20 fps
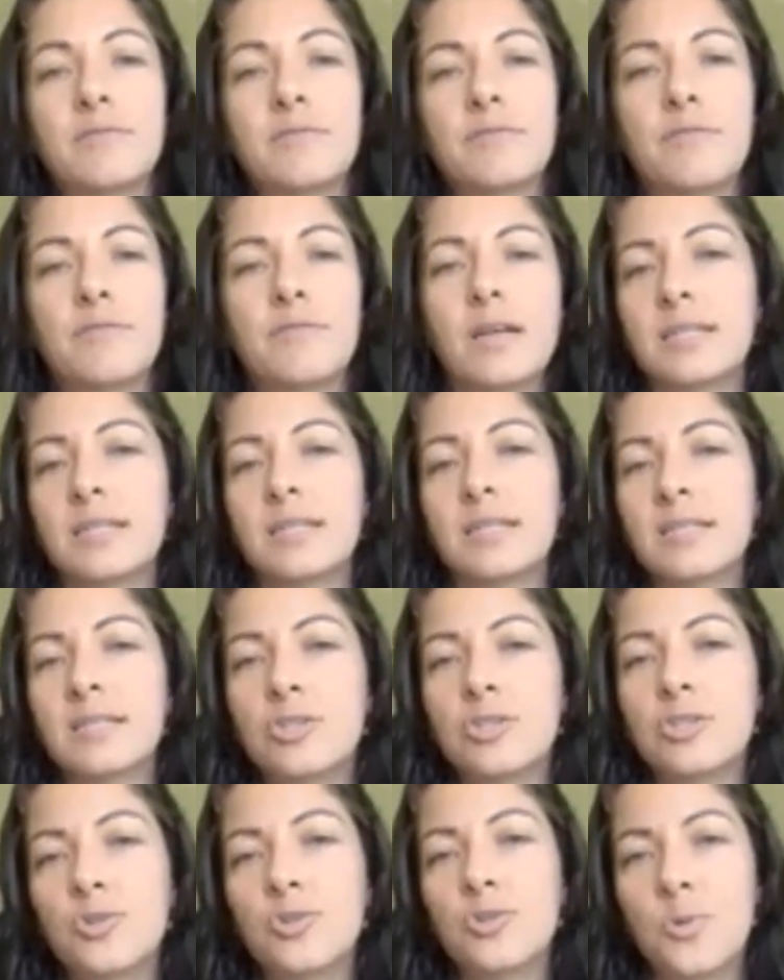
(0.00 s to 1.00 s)

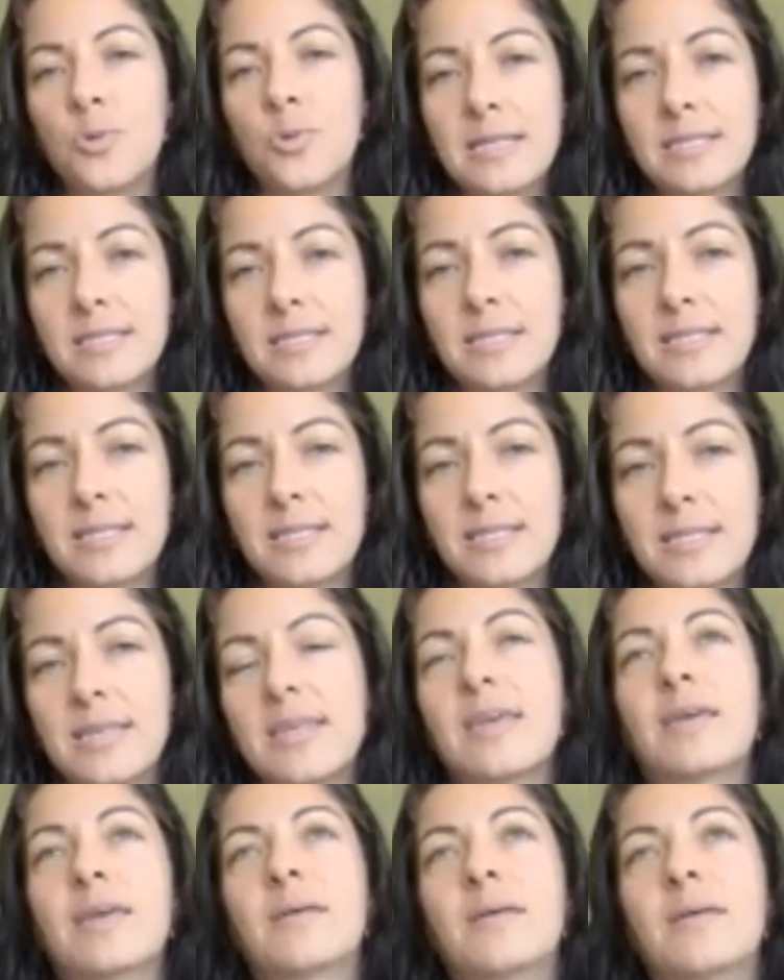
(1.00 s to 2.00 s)
excessive vata in the
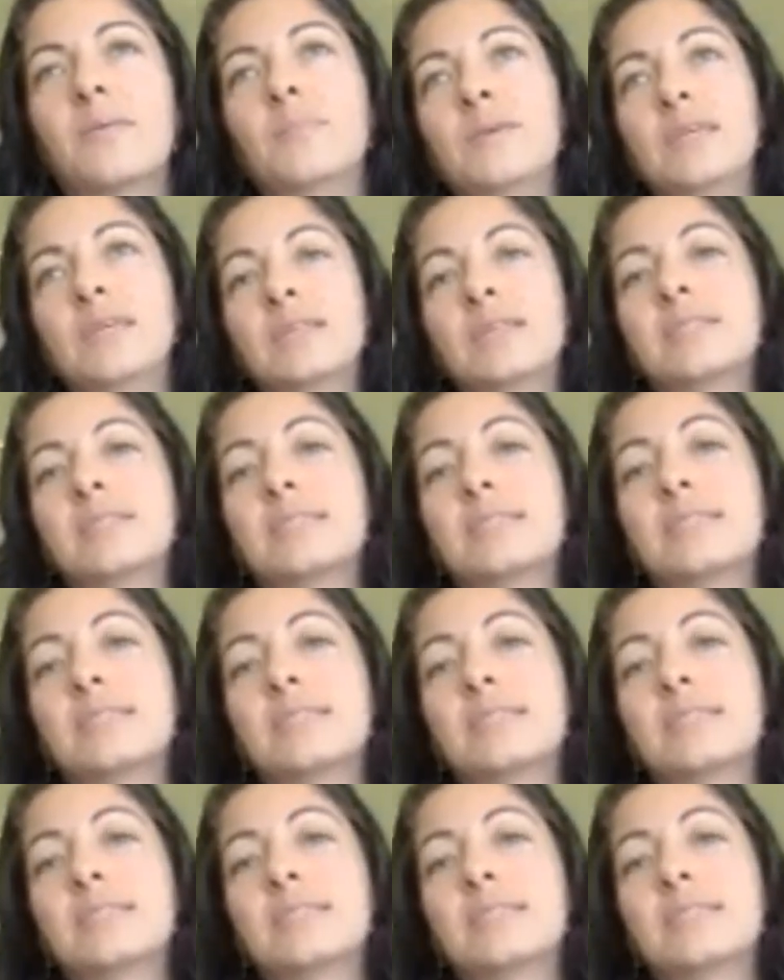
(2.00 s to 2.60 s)
joints